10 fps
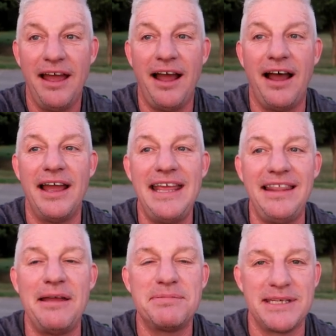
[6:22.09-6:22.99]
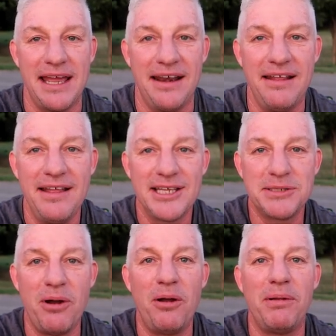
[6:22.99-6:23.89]
uh, he limps in.
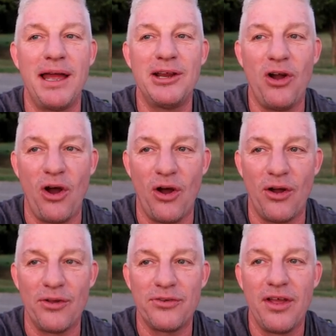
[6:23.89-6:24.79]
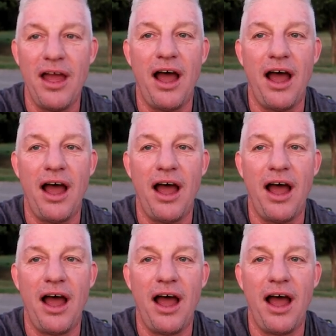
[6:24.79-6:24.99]
Small blind calls.